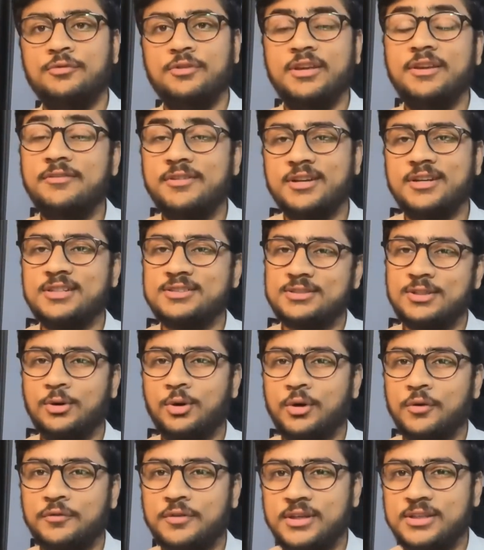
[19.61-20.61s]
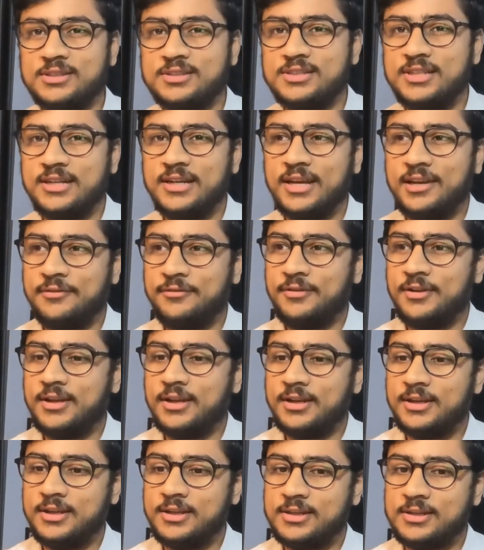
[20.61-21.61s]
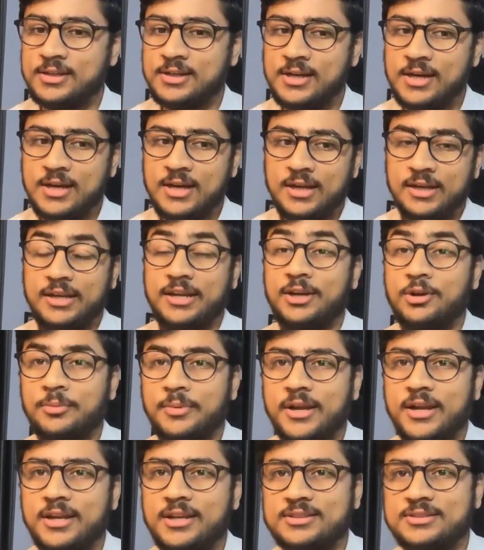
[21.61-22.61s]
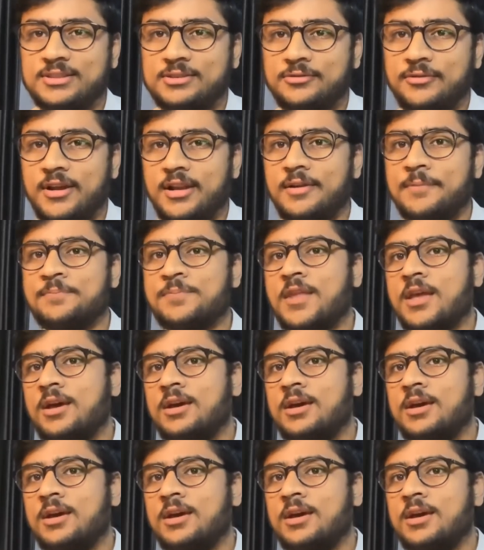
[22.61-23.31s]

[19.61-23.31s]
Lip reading: we witness a lot of things that I feel like need to be addressed as well.